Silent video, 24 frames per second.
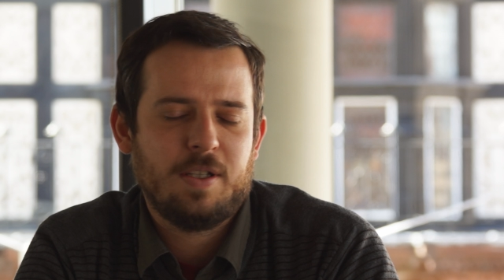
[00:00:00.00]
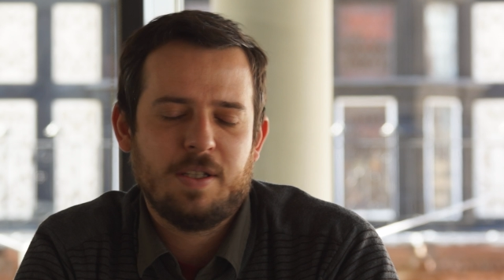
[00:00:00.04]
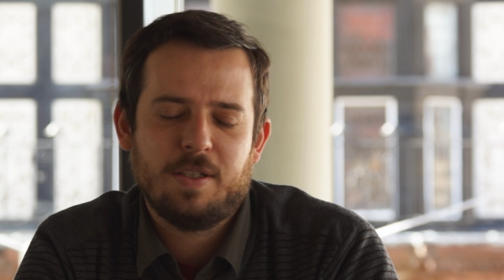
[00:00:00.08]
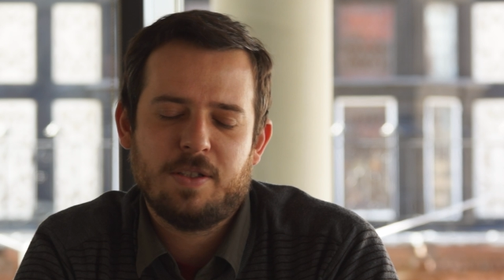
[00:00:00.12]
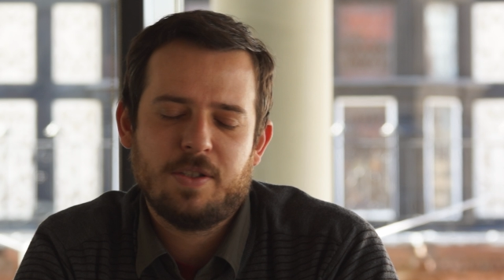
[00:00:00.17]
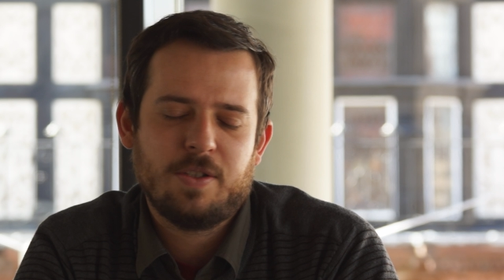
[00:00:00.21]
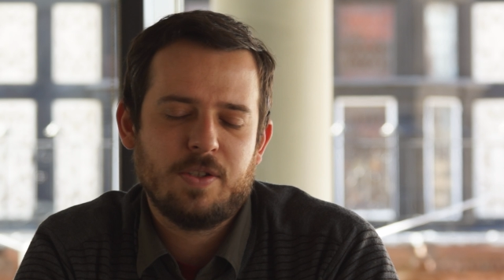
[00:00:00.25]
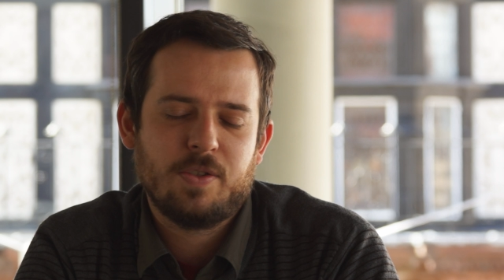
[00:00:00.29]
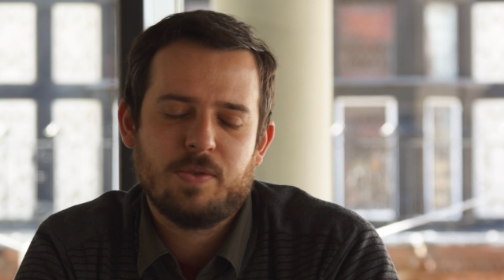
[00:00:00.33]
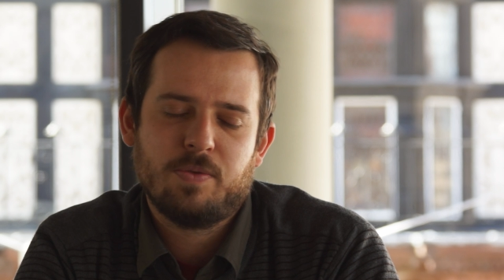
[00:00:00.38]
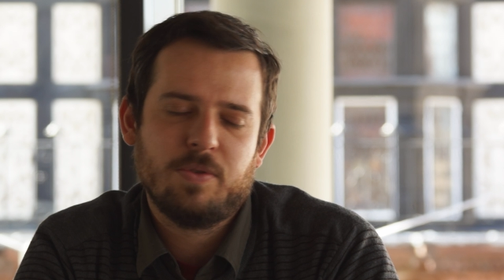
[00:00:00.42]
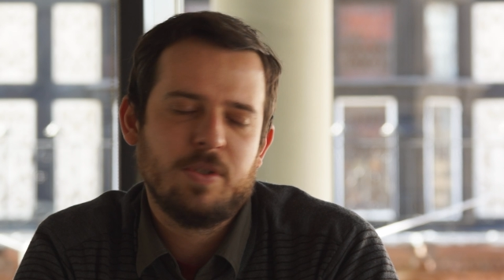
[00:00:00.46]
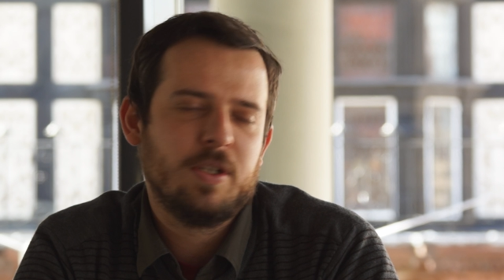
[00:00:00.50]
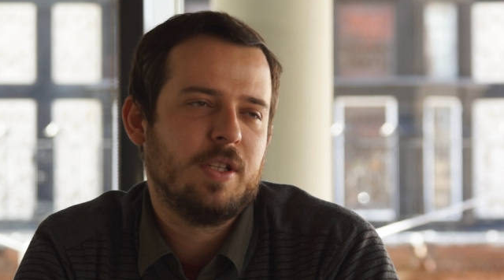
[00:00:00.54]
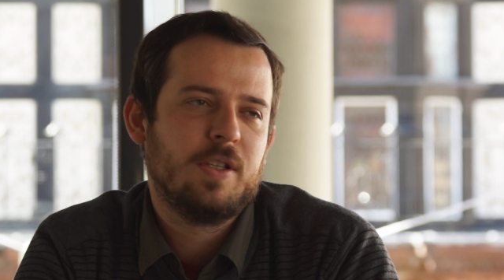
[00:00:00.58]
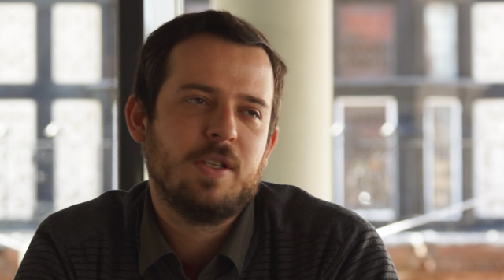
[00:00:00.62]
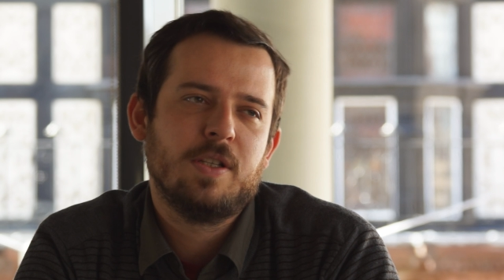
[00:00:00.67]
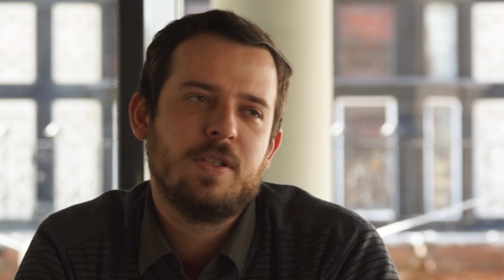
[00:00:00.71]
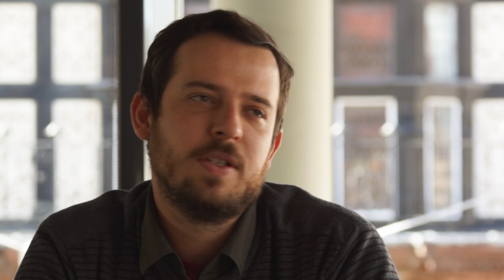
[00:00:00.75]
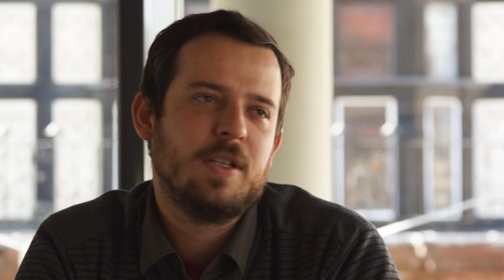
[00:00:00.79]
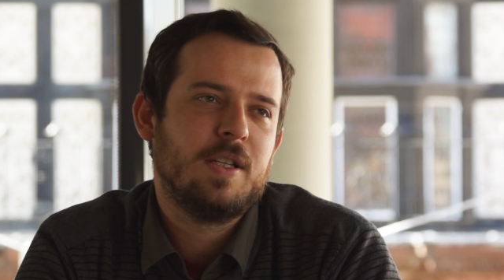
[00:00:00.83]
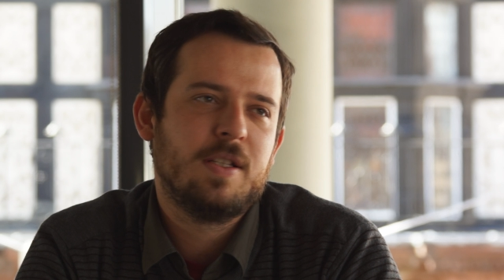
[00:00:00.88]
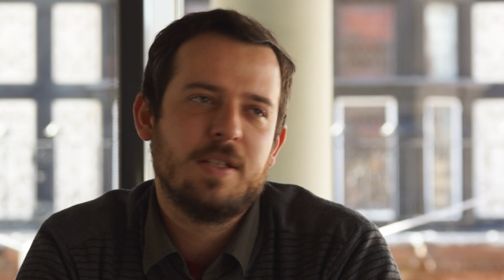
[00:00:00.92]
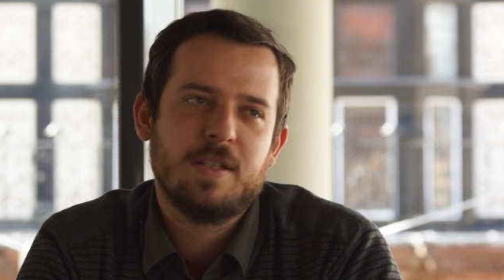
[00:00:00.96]

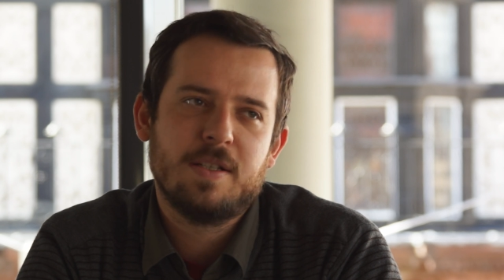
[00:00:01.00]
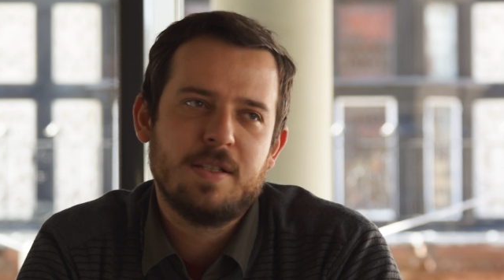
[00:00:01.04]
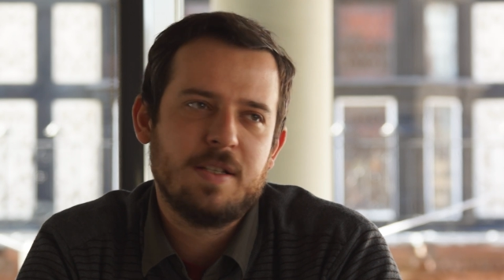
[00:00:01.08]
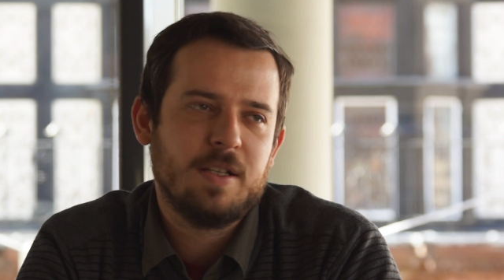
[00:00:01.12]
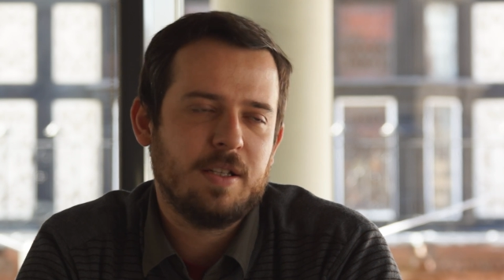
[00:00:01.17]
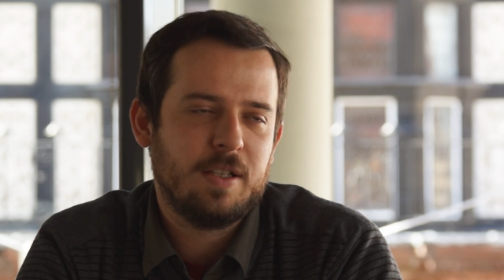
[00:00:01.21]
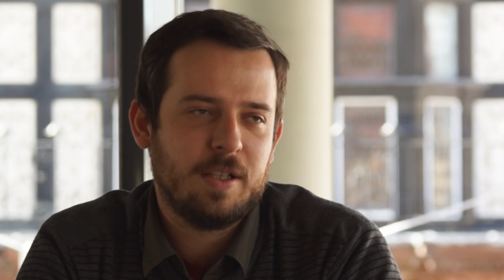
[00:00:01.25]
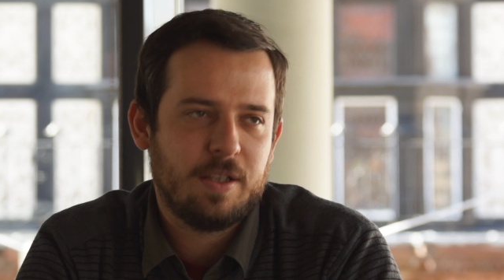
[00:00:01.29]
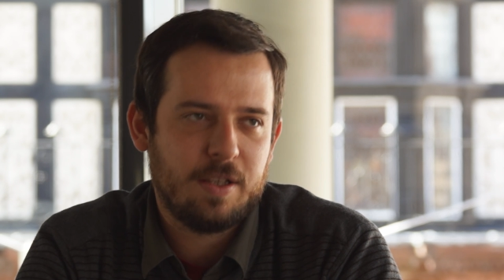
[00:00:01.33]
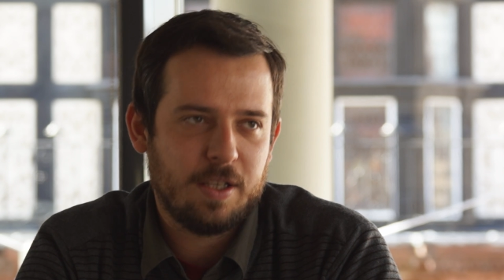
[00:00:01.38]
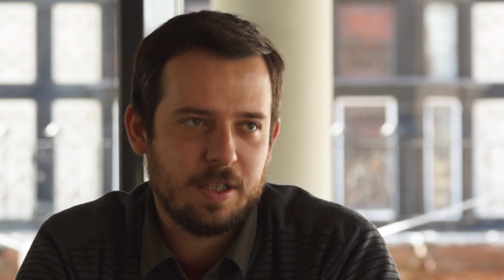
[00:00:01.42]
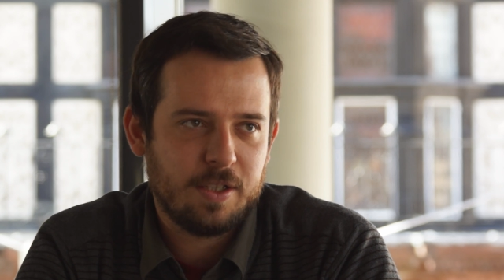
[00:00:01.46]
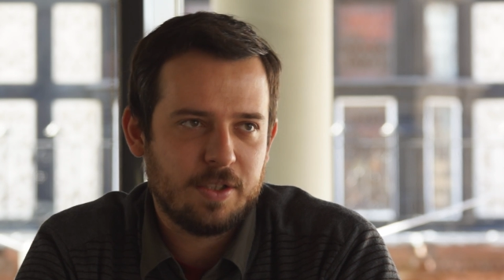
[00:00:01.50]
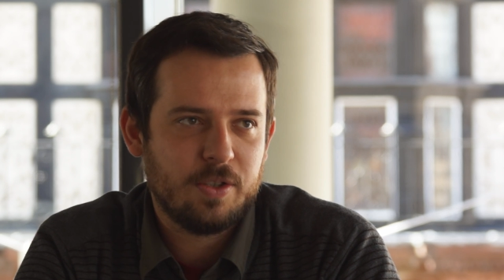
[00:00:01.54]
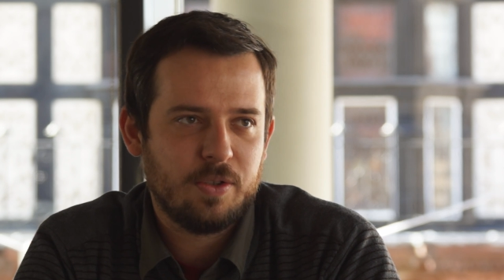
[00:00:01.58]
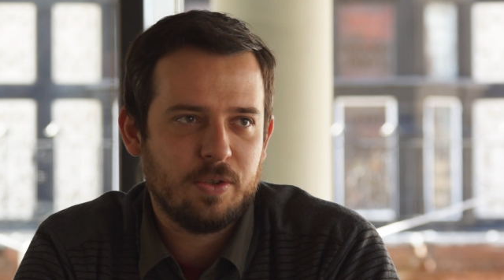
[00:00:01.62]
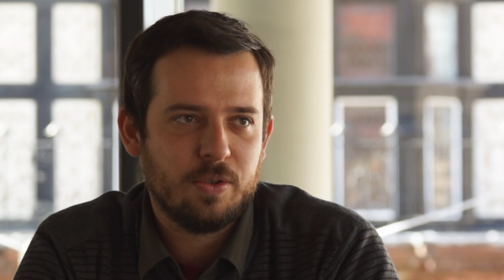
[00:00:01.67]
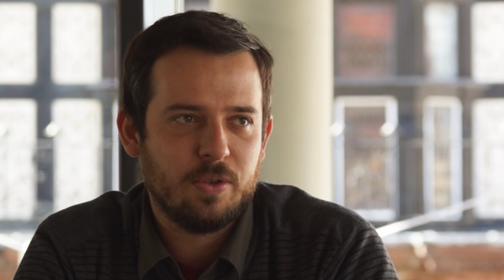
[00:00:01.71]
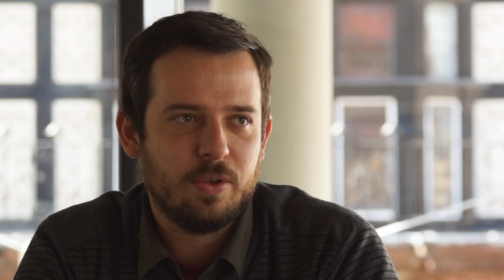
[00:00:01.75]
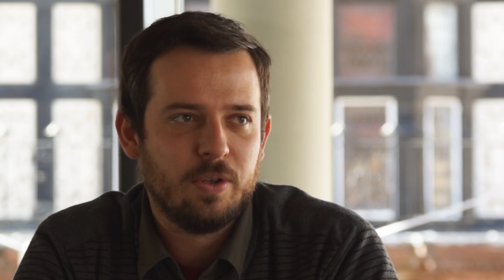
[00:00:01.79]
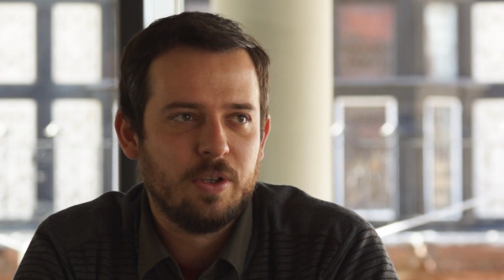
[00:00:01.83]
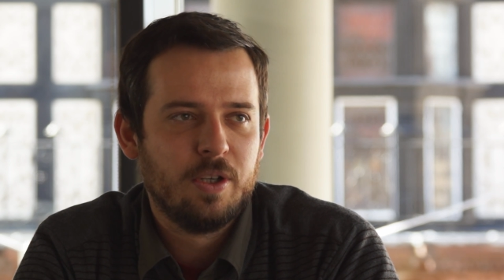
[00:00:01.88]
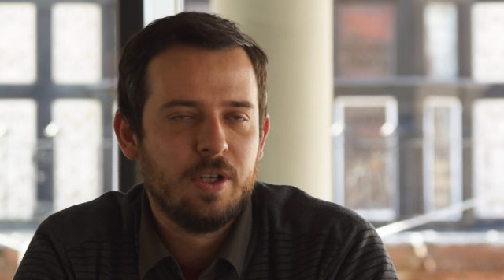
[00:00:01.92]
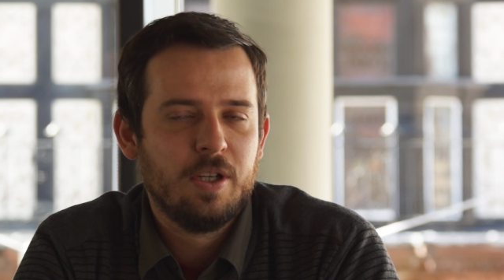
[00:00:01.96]
it's a silly thing to
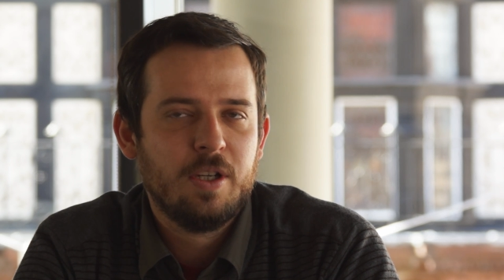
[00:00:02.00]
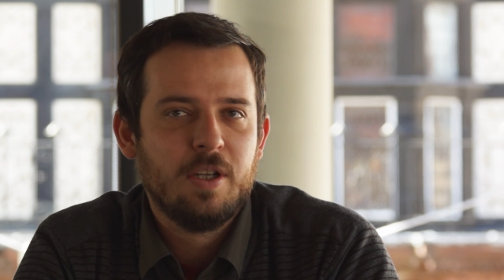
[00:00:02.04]
do.